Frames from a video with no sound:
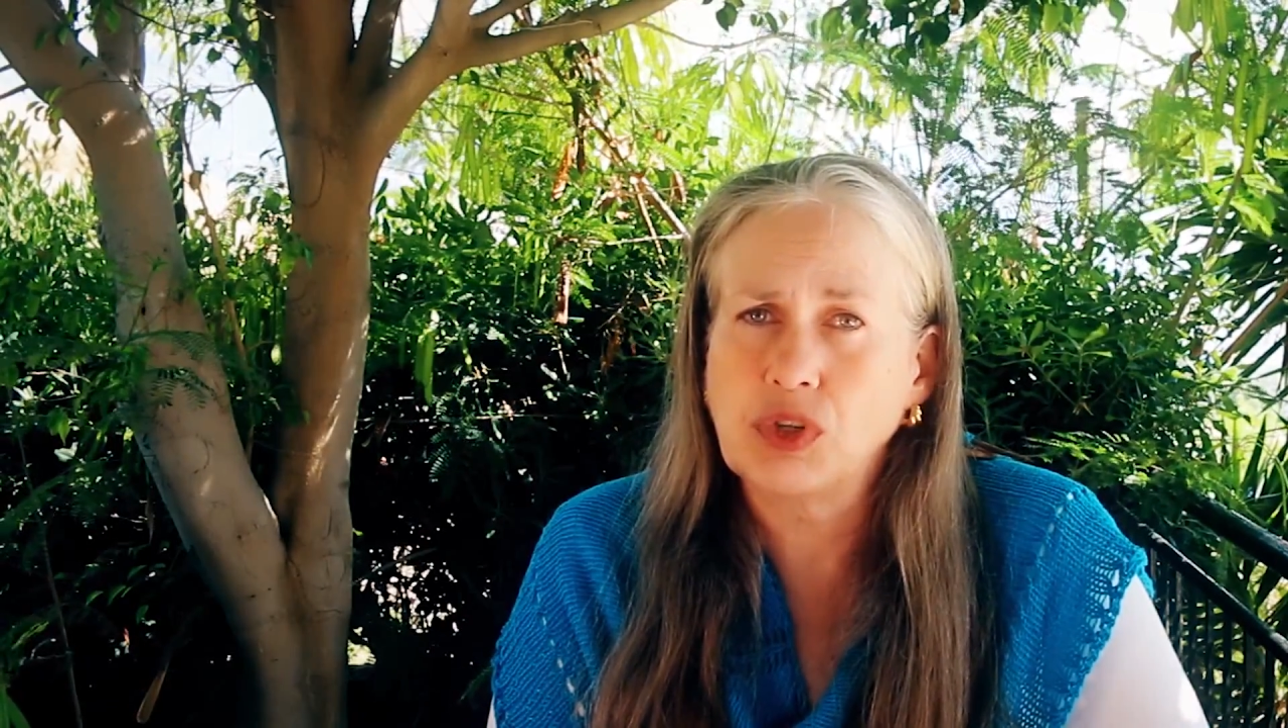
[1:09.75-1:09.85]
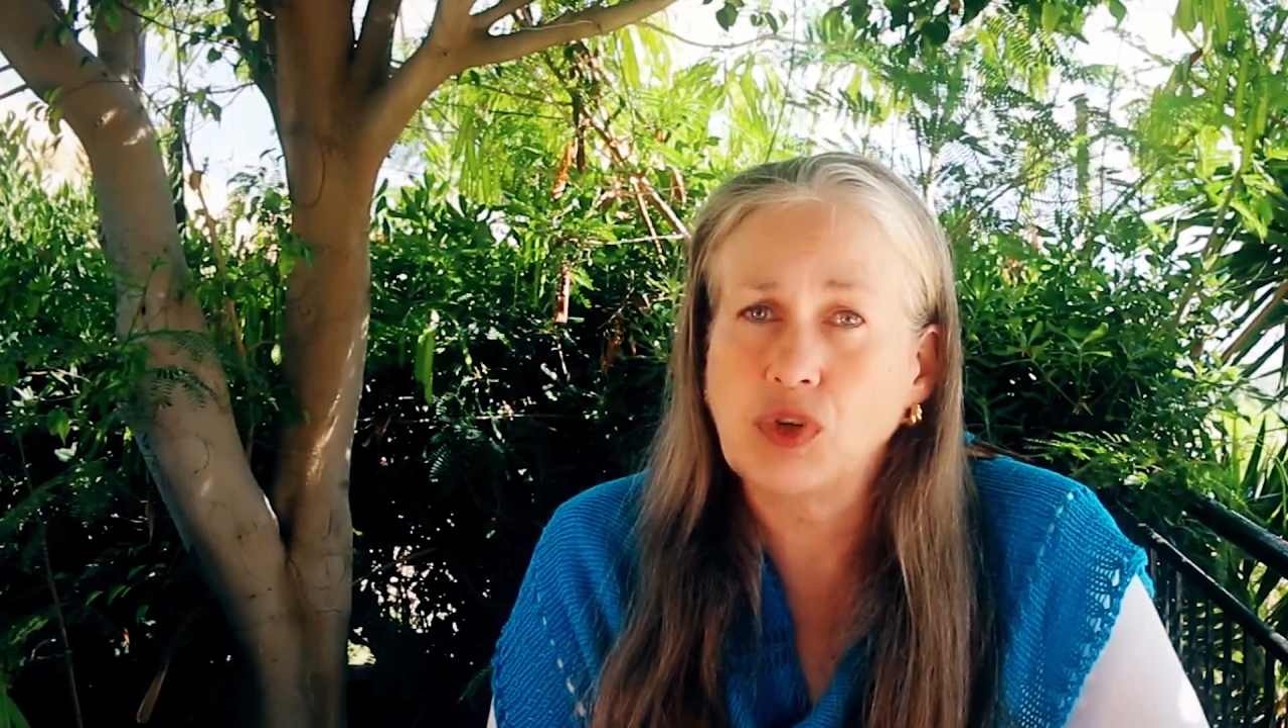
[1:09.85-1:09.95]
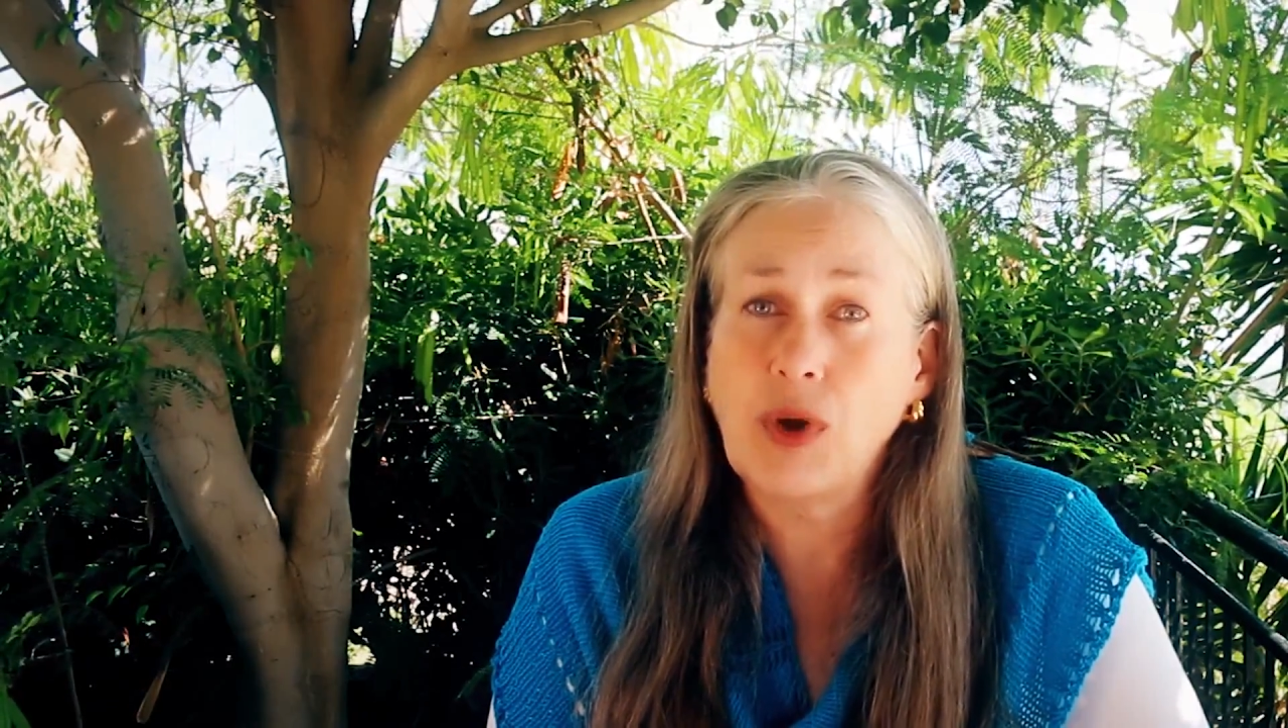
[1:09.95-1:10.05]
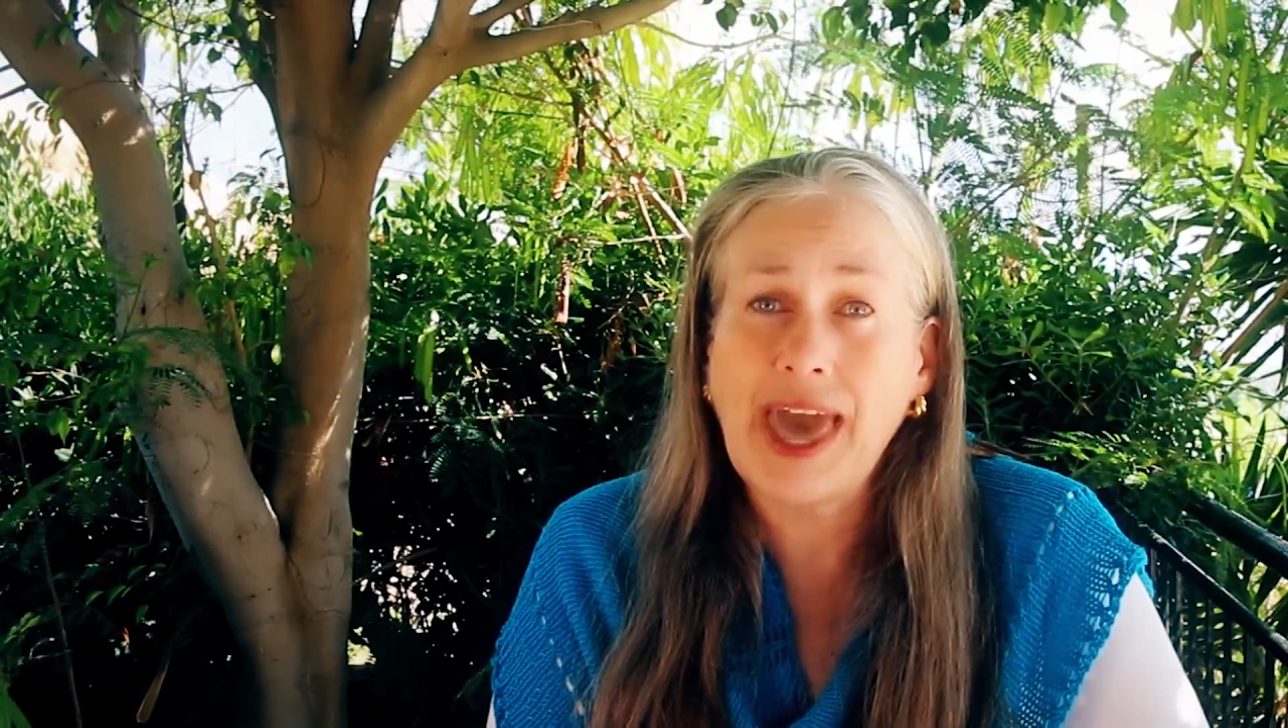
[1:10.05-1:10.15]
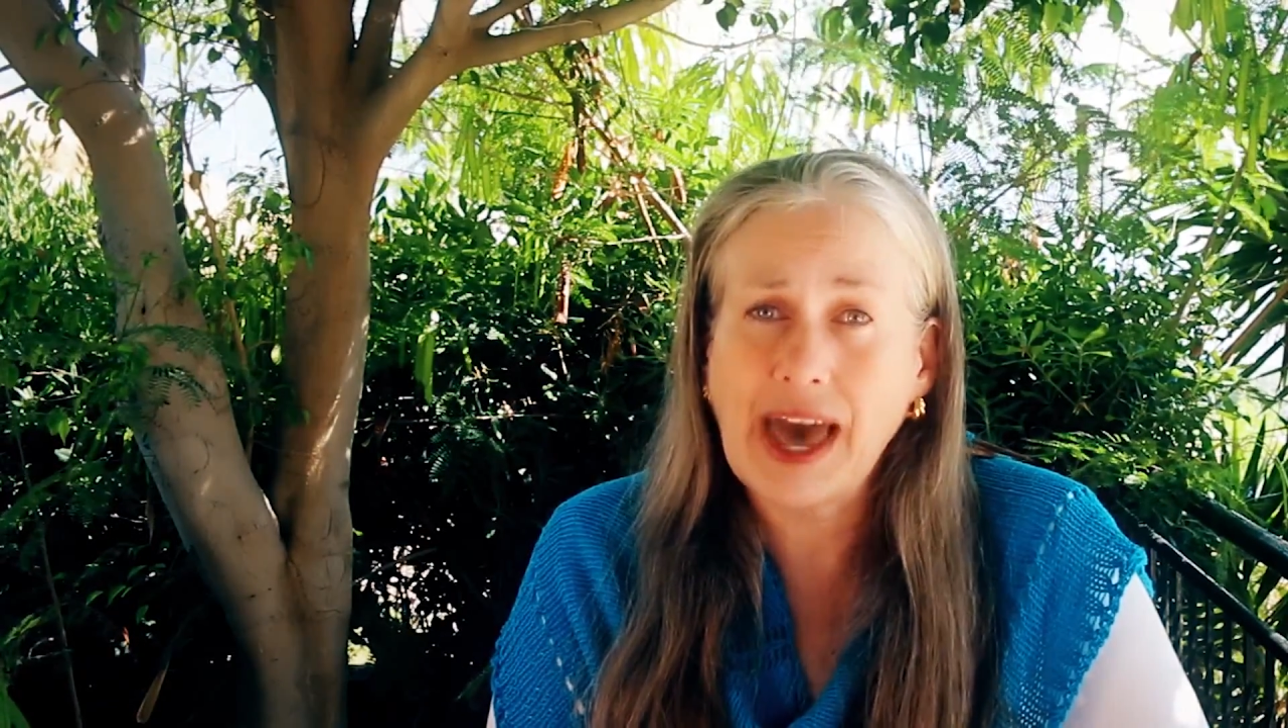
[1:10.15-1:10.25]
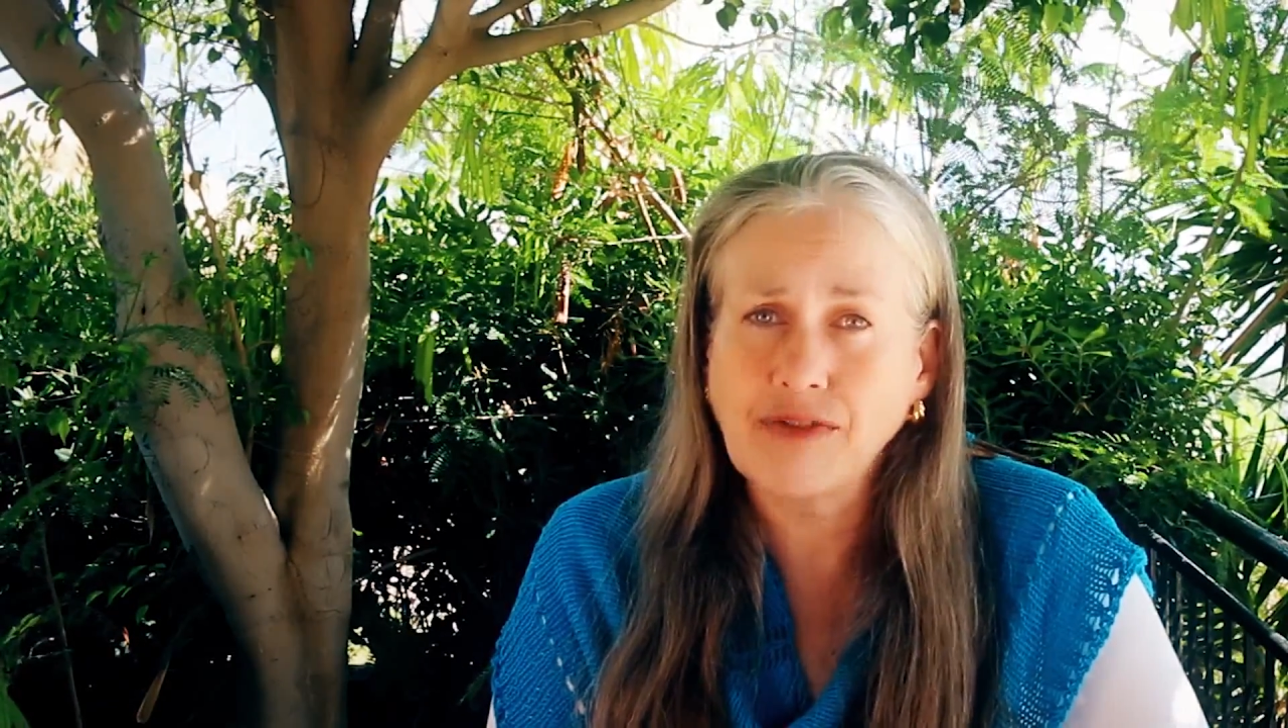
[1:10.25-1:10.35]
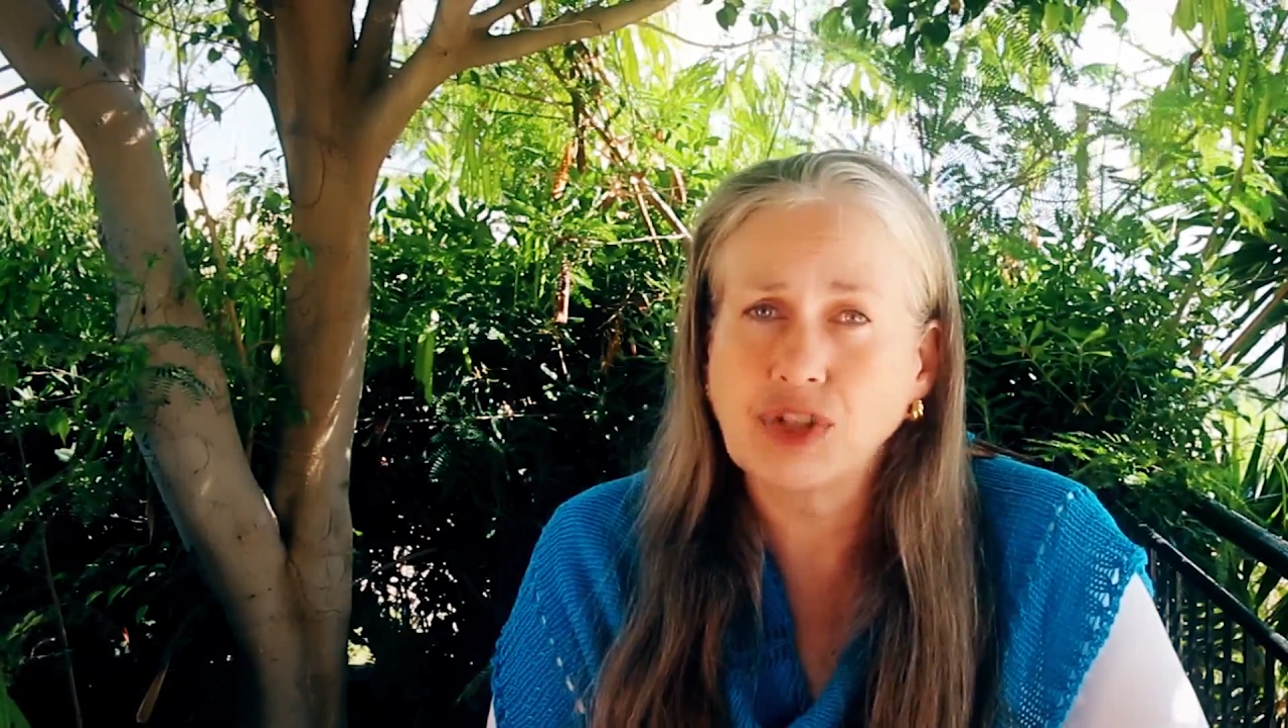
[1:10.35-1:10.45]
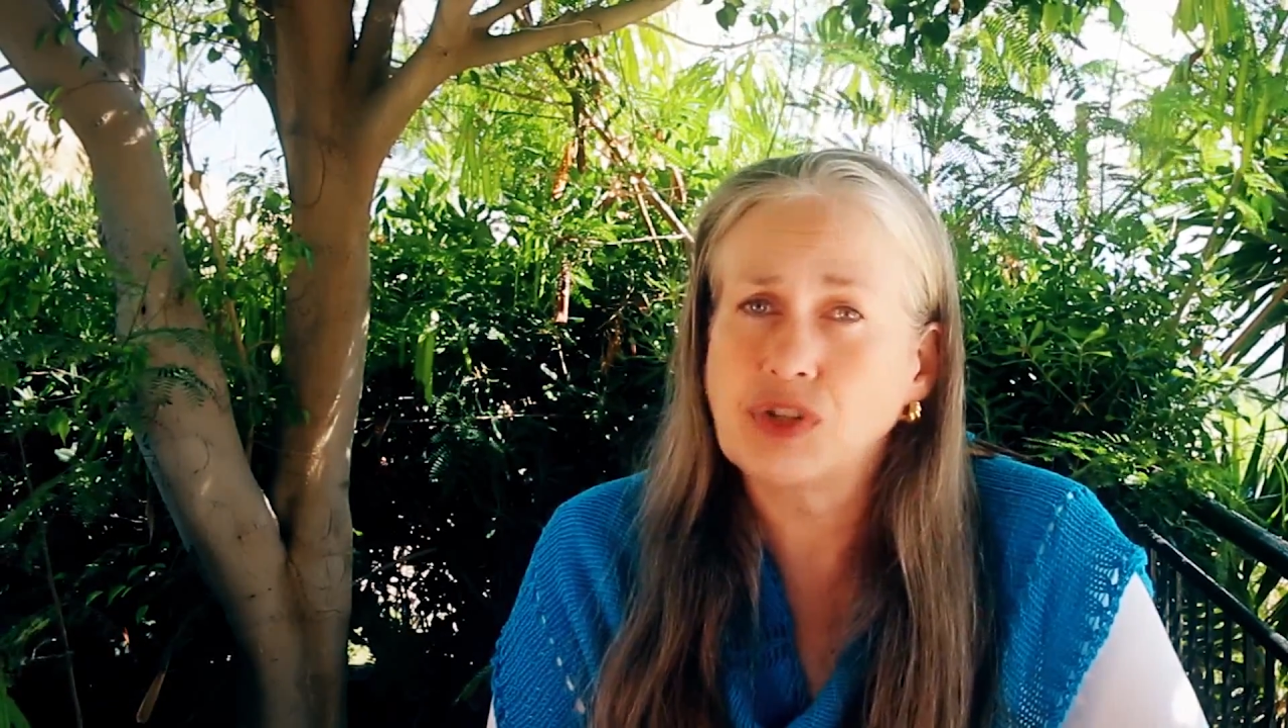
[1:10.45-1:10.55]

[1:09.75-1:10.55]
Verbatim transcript: You have